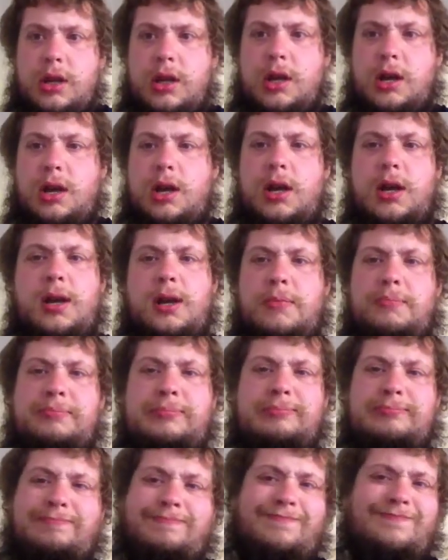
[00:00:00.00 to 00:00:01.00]

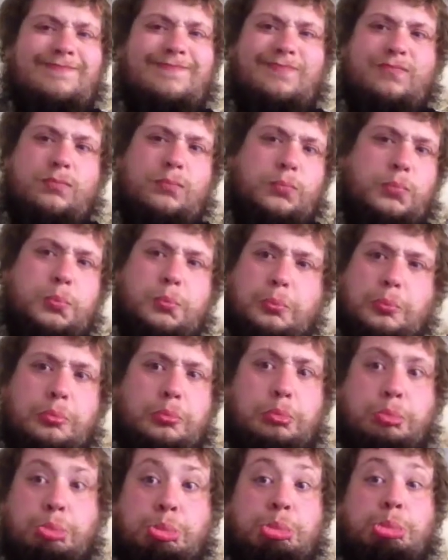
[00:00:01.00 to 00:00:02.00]

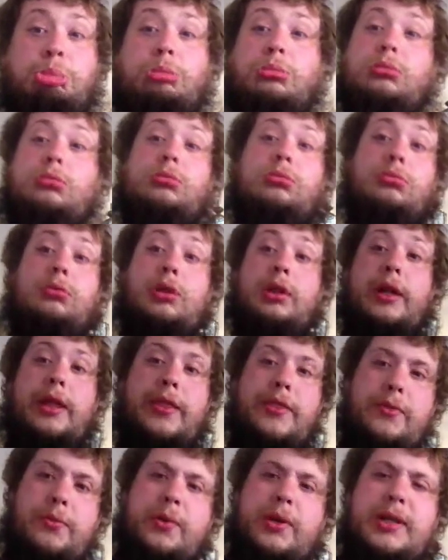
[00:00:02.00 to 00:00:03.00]

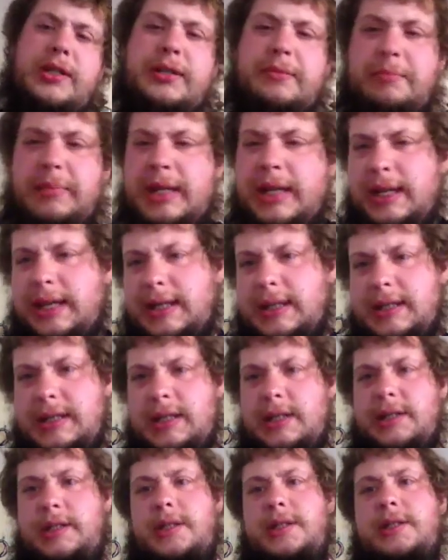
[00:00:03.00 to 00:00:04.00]
The reason being is
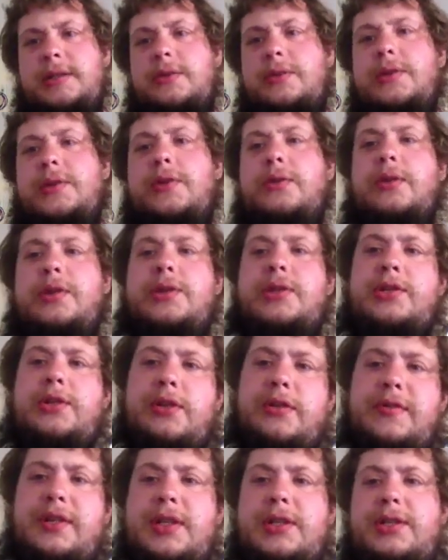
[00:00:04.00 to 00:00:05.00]
it's still in U.S.
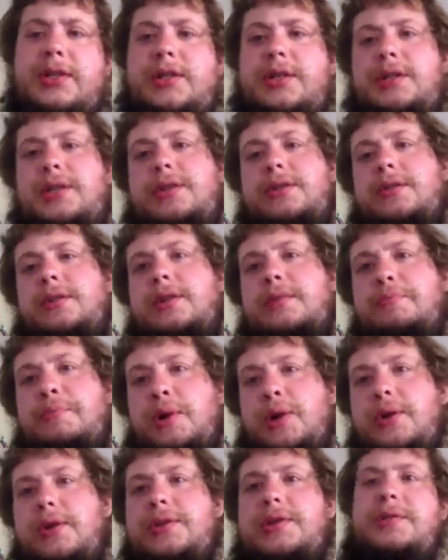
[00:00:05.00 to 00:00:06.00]
service. You can still get
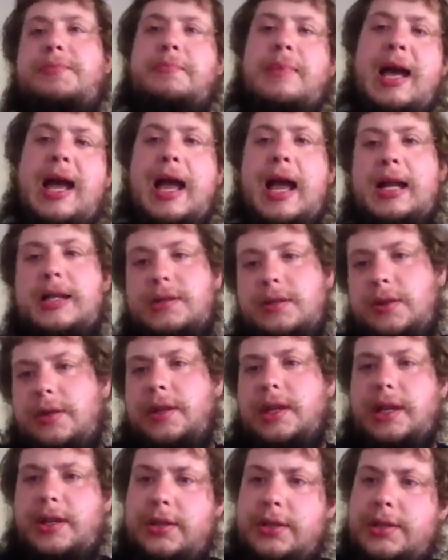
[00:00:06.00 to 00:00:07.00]
parts, mags, all
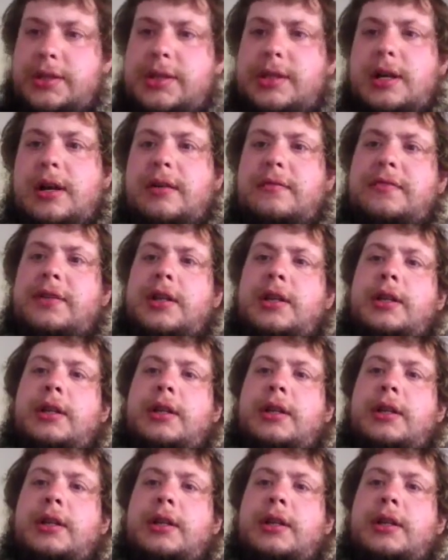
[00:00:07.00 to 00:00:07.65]
that good stuff.